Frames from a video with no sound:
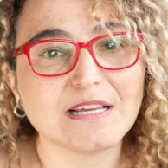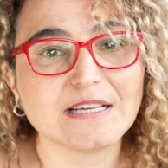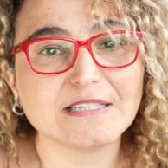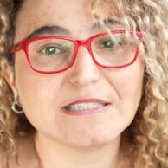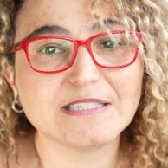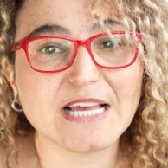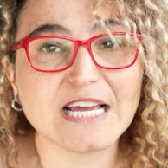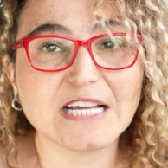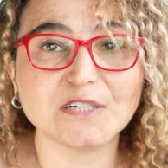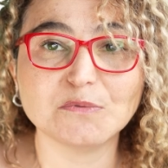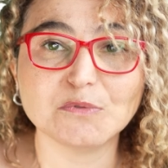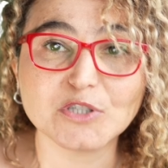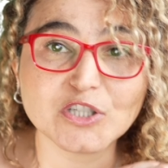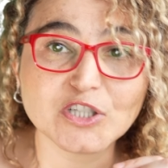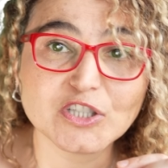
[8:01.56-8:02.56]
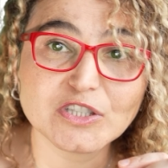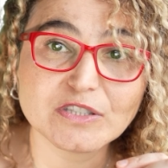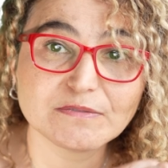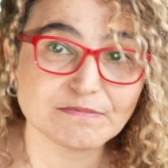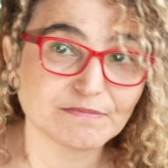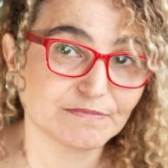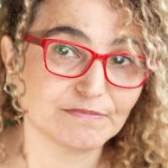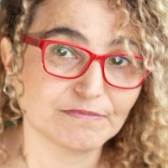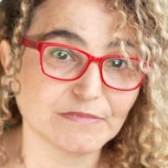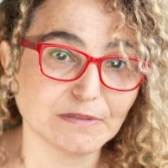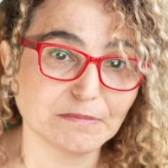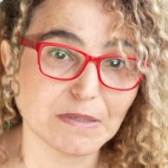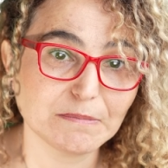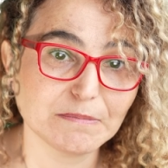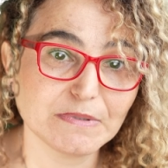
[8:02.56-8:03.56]
Sandwich,
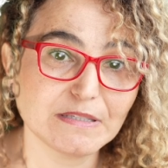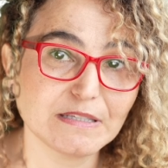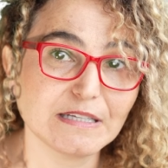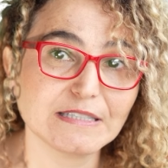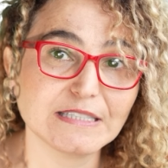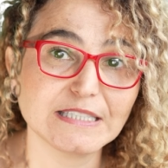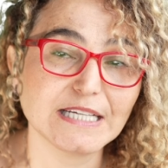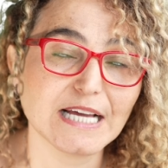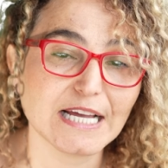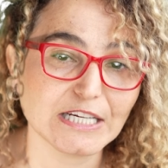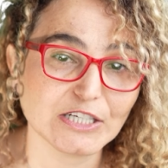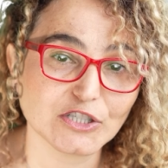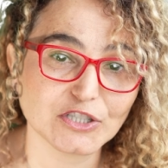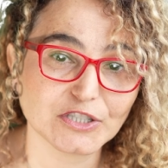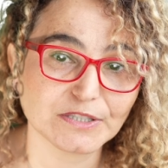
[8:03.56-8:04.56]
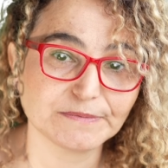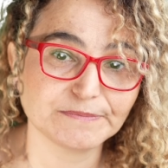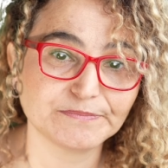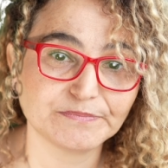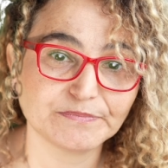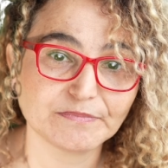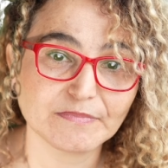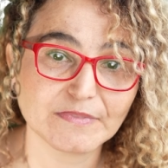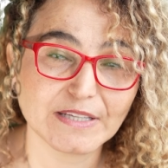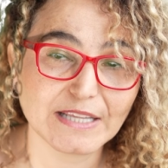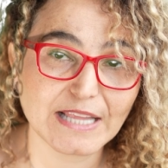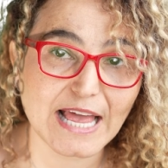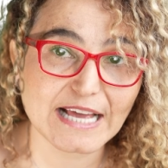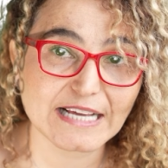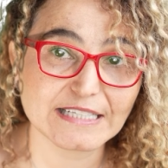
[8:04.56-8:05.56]
remember the CH.
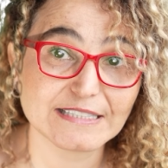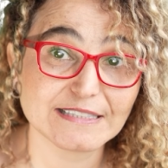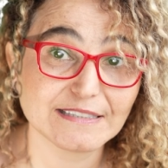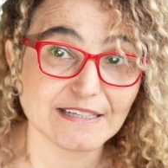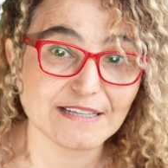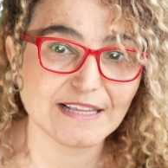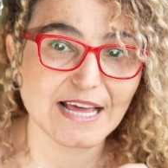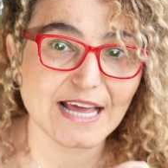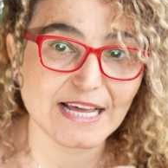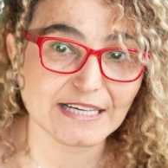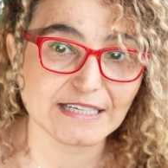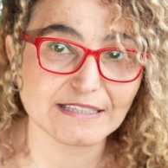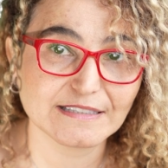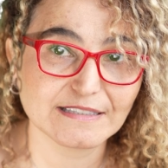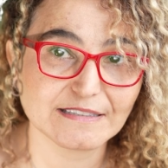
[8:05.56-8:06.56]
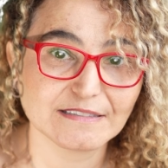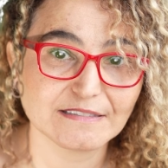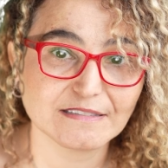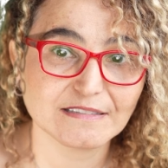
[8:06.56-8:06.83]
Tax, the X.